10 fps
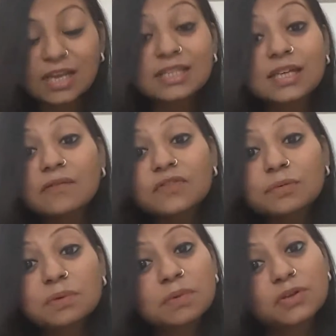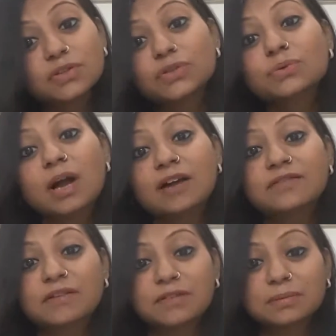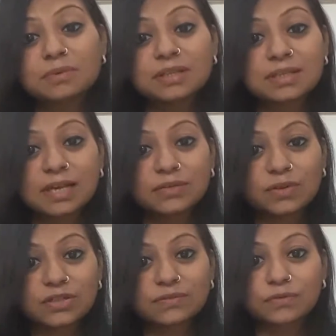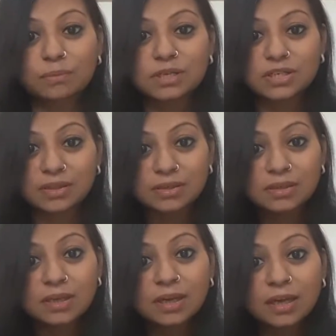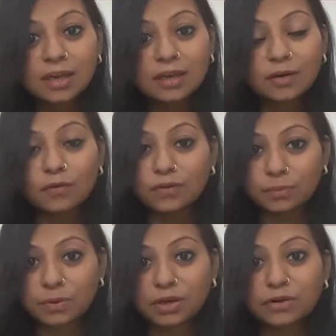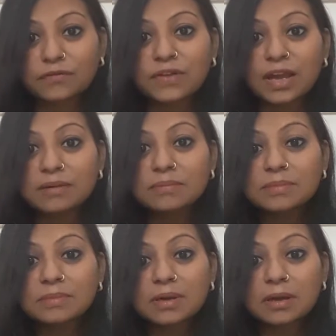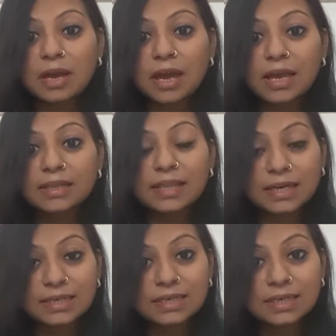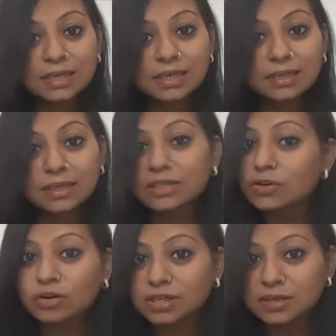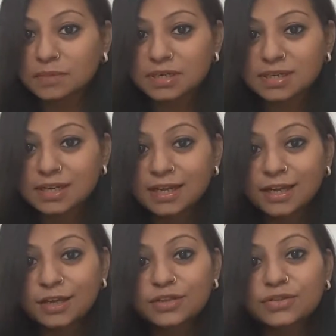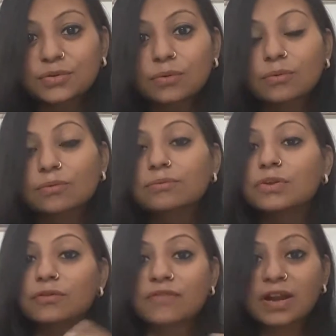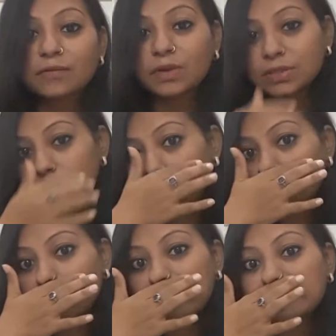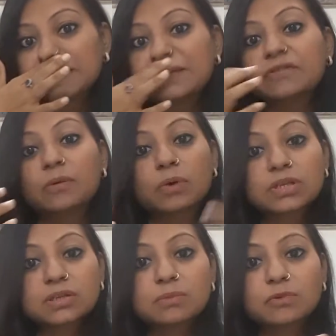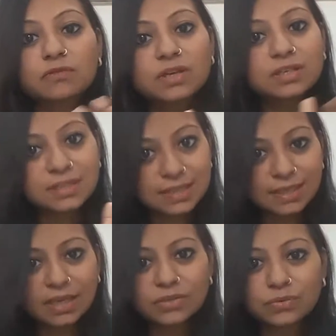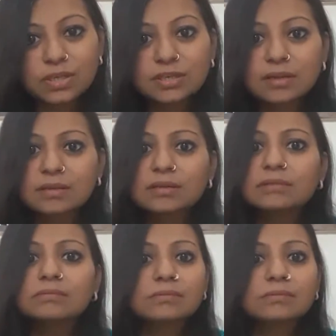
It's comfortable because you have developed this isolation from each other over a period of time, and that is not intimate. So find ways to be together. If you're watching a movie, sit next to each other,